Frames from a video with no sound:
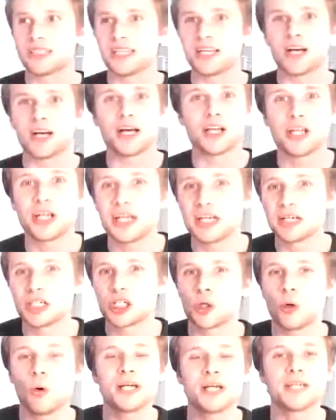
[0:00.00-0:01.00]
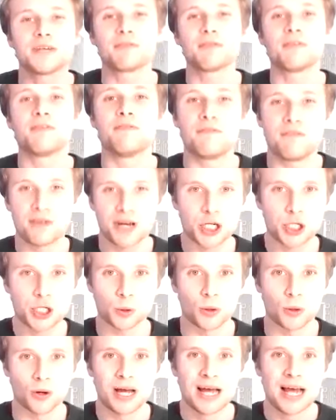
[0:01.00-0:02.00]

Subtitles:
they show a different visual.